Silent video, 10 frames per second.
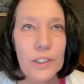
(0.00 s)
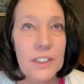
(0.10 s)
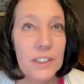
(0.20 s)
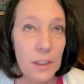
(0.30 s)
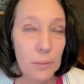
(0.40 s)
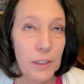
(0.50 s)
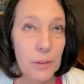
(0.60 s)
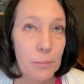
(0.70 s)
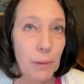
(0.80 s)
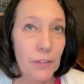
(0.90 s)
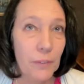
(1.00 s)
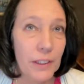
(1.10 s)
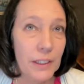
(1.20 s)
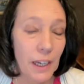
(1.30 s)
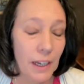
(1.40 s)
this is something, by the way,
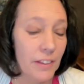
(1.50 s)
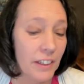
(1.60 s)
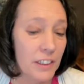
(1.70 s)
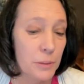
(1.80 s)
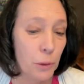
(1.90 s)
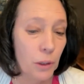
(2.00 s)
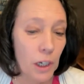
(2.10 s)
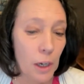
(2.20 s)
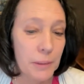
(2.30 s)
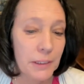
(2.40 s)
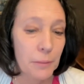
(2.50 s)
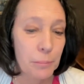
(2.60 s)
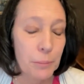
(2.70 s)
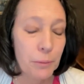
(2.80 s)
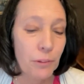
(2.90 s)
that I think is more common than
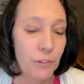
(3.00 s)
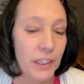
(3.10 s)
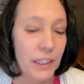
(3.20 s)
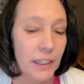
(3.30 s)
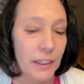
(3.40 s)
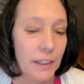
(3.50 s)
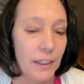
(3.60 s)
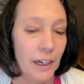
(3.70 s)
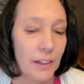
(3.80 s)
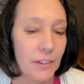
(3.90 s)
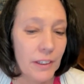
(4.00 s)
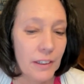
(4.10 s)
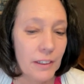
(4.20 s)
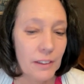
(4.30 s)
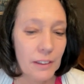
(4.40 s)
people think. I
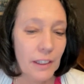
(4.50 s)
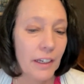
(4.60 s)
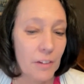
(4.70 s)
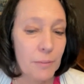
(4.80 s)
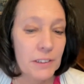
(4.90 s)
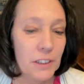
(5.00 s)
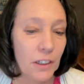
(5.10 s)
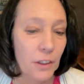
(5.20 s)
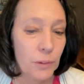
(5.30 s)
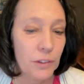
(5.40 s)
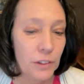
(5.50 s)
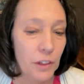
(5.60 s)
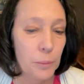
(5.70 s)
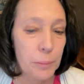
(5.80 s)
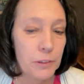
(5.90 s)
think, like I've been talking with
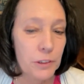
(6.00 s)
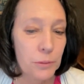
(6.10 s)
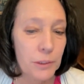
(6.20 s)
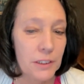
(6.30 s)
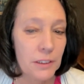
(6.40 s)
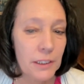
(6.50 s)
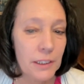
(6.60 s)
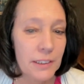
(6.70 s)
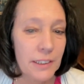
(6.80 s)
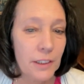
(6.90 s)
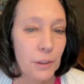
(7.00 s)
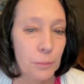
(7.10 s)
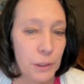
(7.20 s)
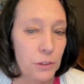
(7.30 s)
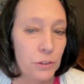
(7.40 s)
another person recently that's had to
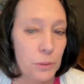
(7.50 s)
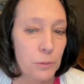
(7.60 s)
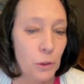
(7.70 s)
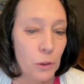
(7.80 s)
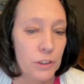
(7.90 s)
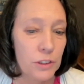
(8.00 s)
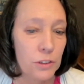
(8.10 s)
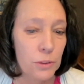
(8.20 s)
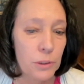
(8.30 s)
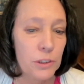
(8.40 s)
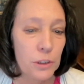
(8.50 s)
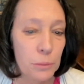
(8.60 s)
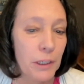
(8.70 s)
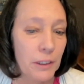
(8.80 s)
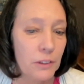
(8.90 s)
redo some courses towards her
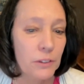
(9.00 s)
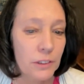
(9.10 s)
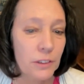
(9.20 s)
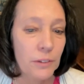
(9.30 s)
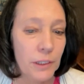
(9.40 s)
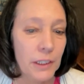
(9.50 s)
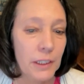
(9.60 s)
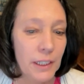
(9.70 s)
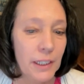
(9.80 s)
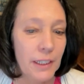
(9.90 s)
medical degree.